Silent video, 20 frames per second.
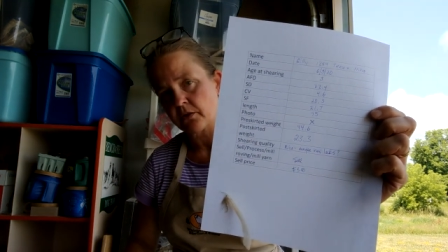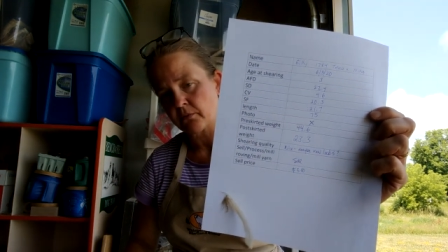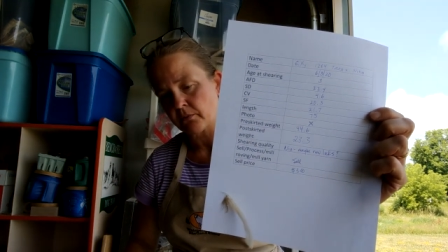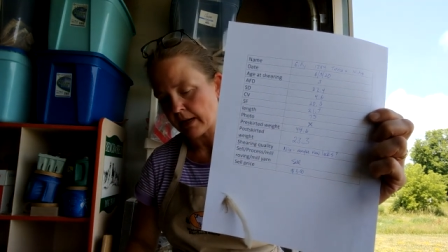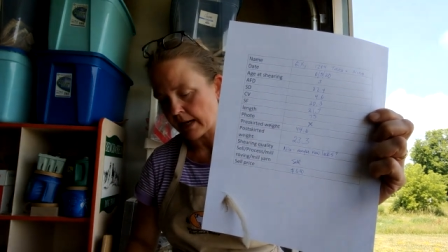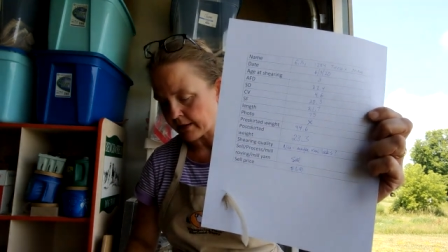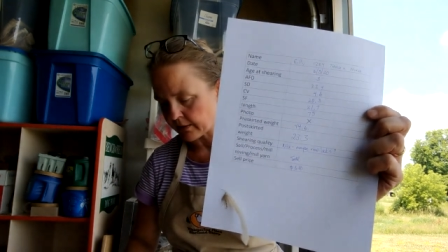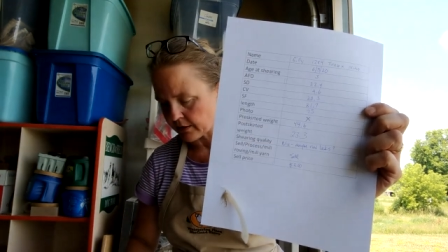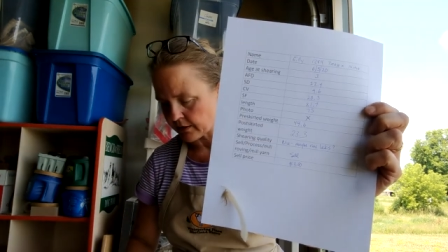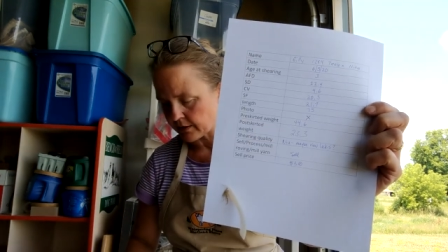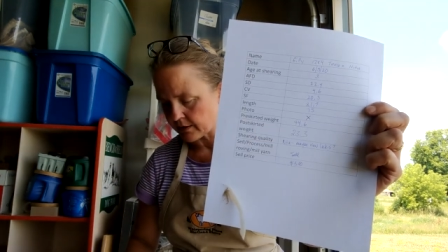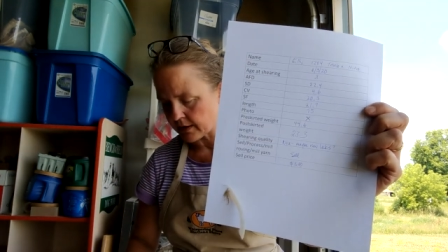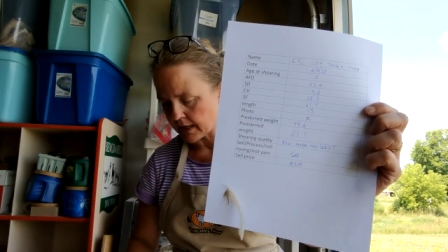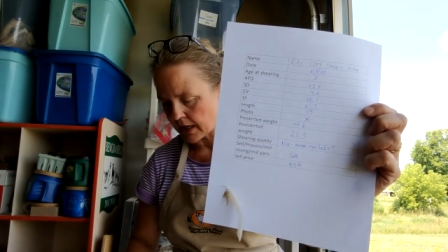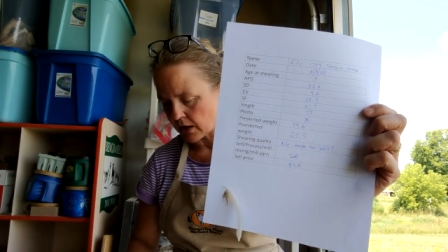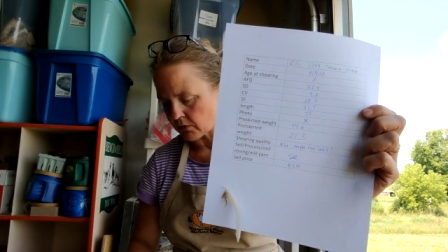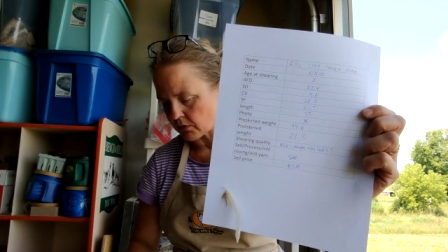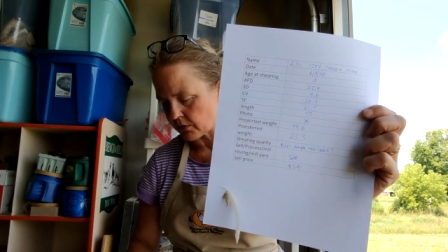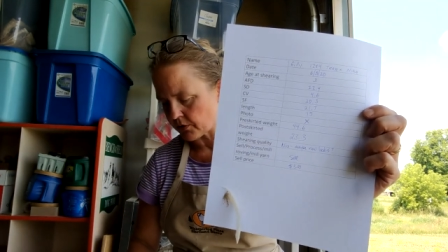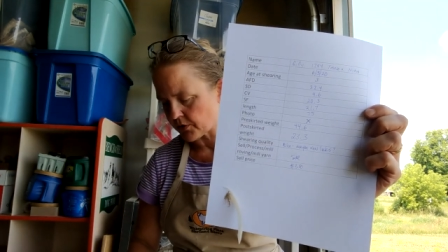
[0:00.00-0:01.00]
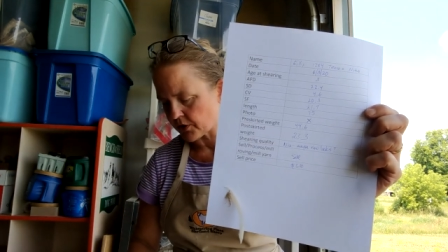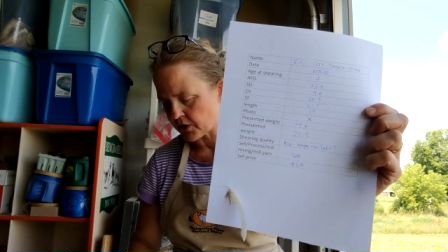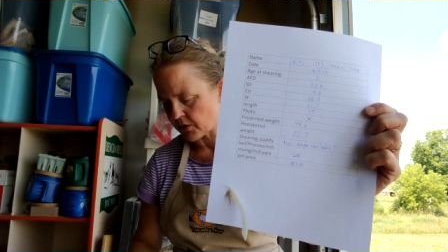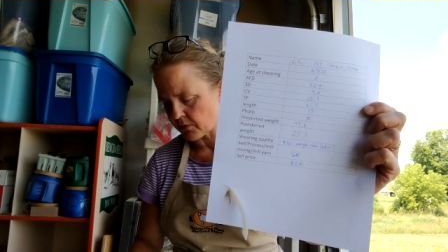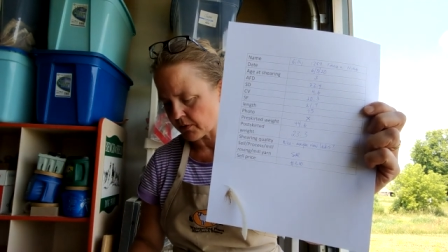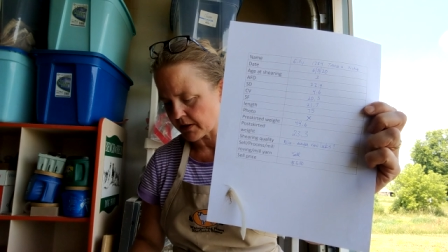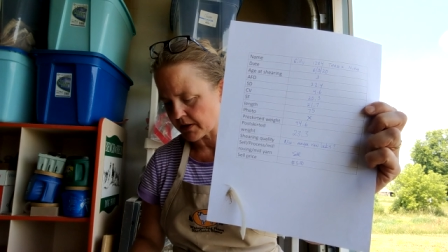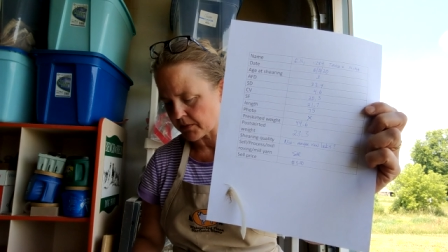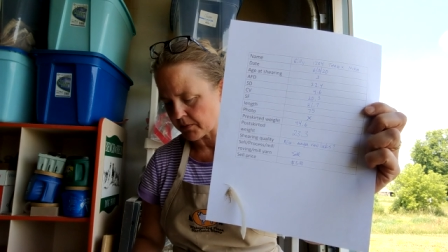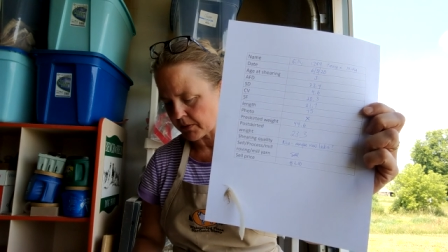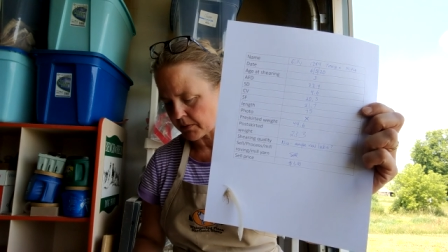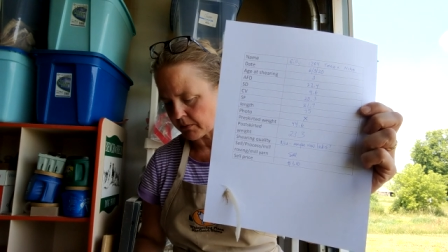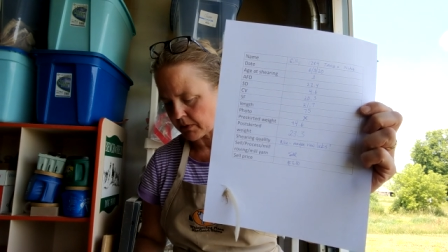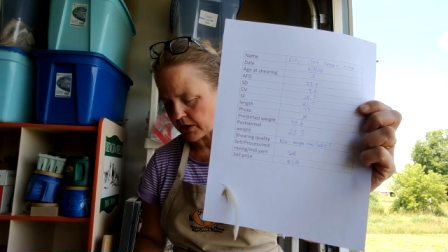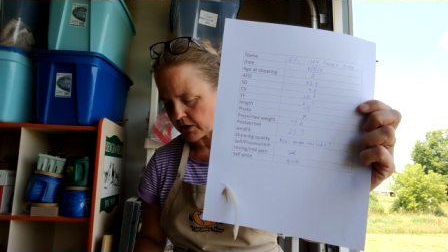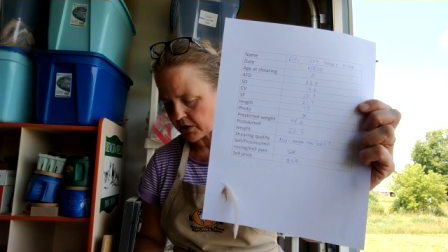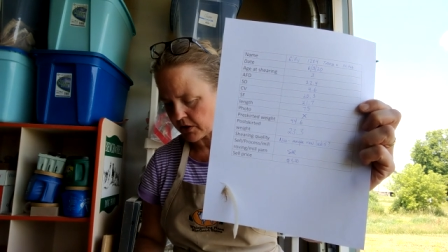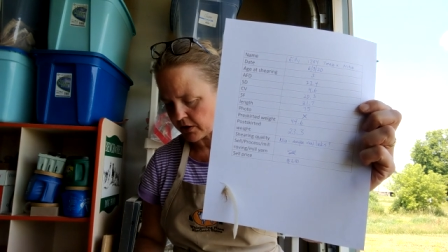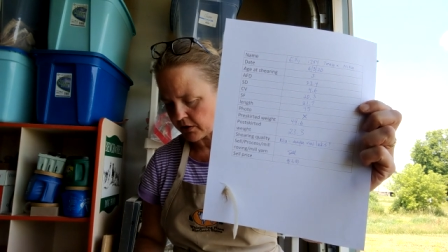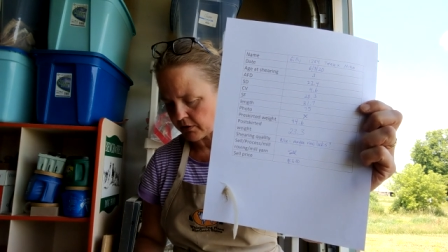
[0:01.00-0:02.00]
the record, how old she was when we
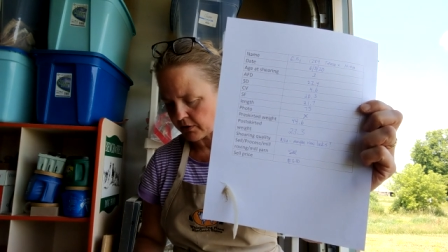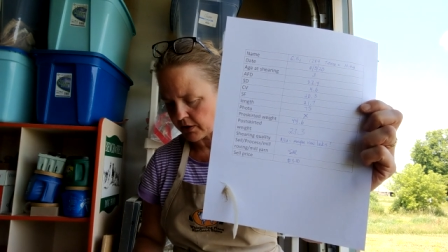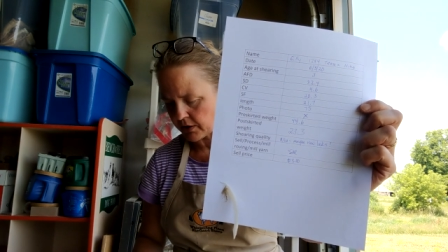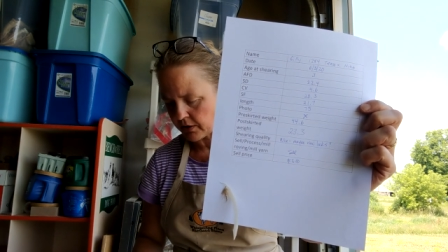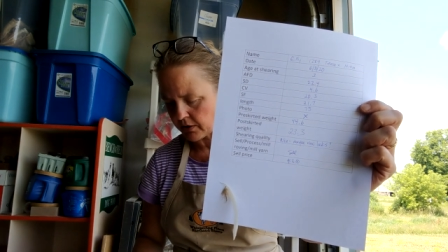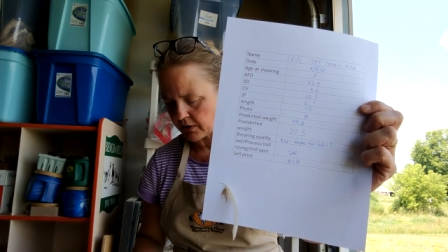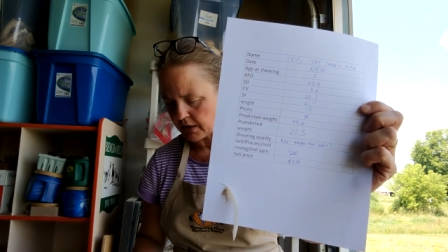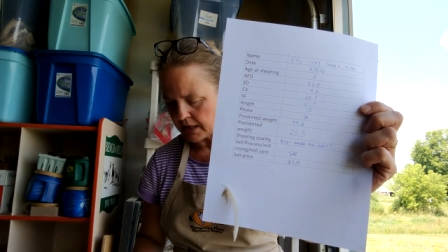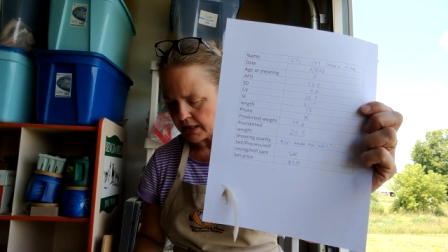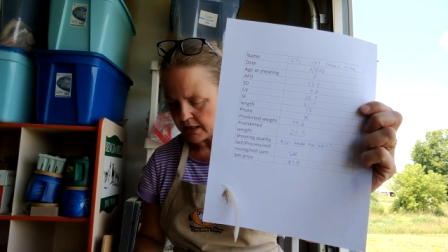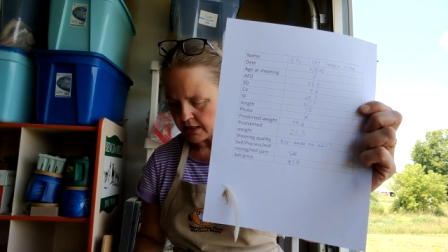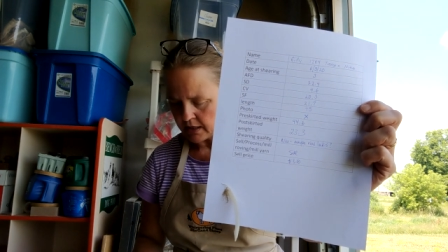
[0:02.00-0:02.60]
sheared her,